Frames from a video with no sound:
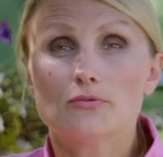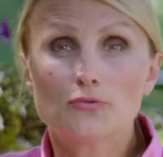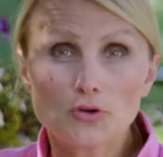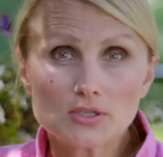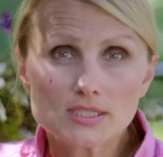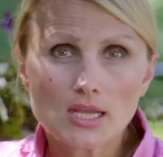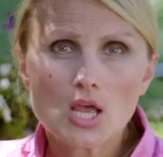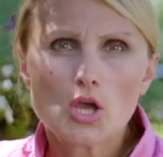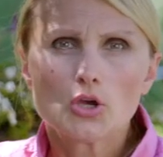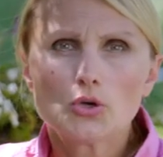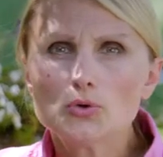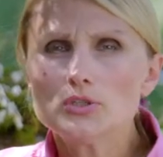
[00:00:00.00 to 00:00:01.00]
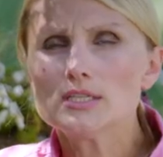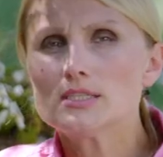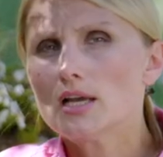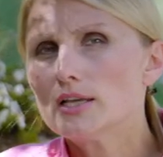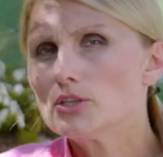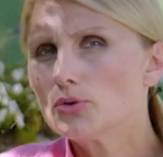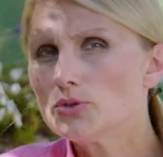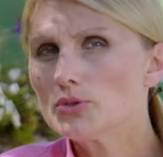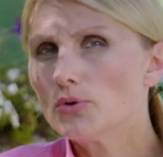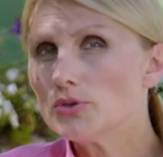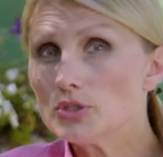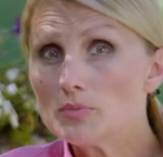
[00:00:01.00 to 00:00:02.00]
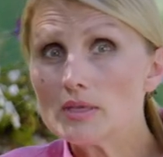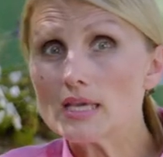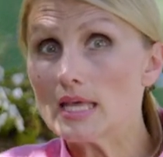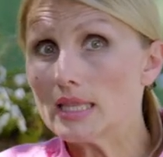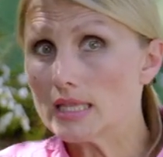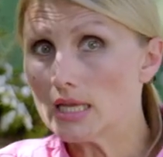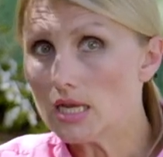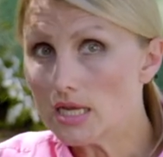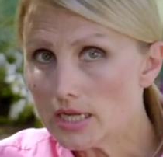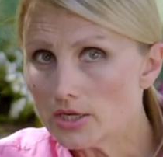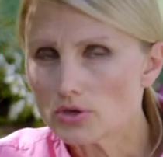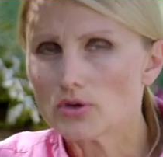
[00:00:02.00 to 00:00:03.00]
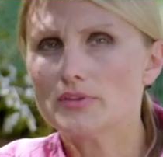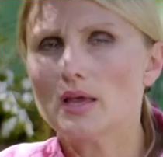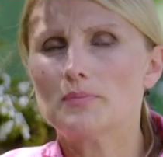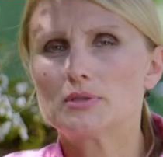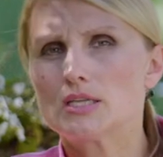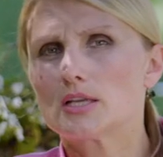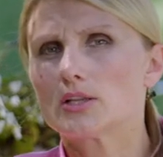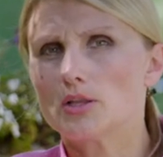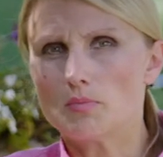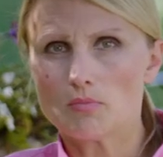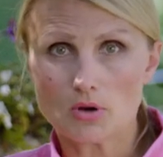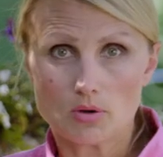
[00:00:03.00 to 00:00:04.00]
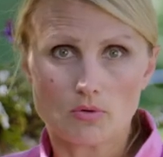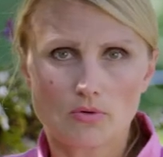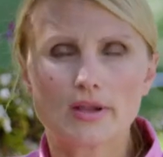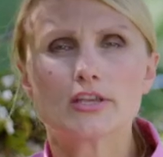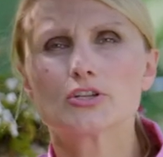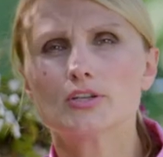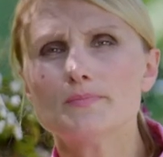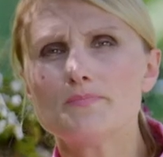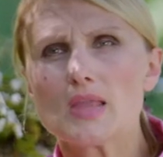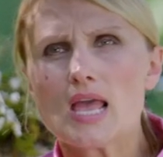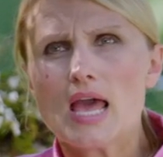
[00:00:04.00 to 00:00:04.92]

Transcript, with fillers: First, who decides who is going to be the leader of that particular murmuration?